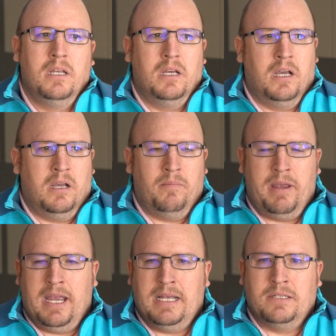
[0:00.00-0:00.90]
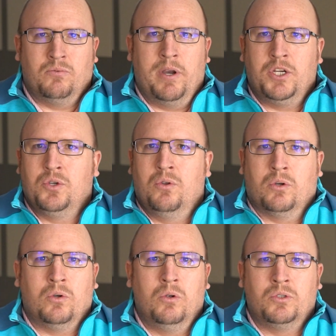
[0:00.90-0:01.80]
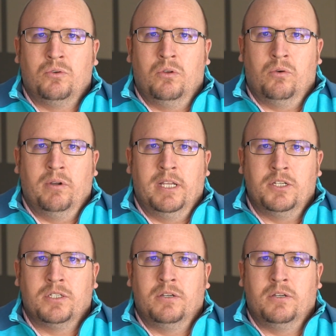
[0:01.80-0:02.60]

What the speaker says: as racial or cultural or religious